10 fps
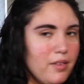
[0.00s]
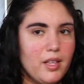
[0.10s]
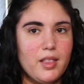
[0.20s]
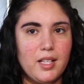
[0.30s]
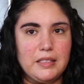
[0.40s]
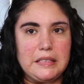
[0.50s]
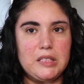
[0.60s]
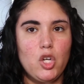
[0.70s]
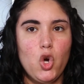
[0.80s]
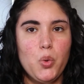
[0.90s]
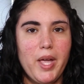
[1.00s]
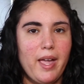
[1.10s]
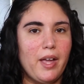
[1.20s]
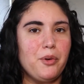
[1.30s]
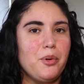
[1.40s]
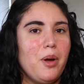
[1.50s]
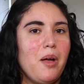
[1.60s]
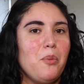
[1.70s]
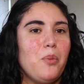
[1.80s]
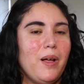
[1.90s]
I feel like that's okay. I don't know
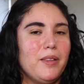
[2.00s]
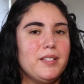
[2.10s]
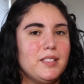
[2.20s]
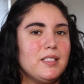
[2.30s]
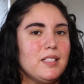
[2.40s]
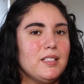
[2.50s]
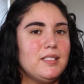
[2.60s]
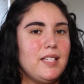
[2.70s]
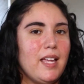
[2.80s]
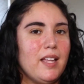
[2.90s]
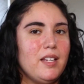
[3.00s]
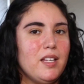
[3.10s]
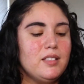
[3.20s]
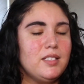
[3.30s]
how well this is gonna stand,